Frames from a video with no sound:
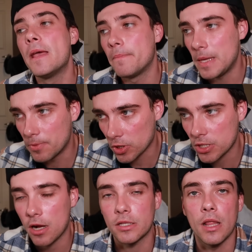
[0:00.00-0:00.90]
people
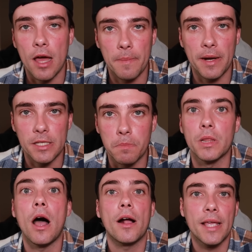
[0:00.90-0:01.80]
talked a lot about his
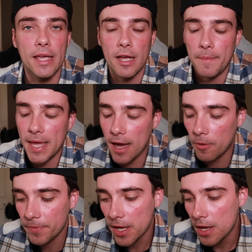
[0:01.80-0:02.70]
blocking coming
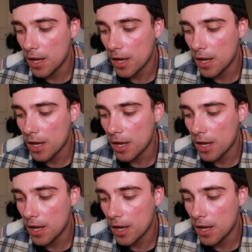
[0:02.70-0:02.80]
out,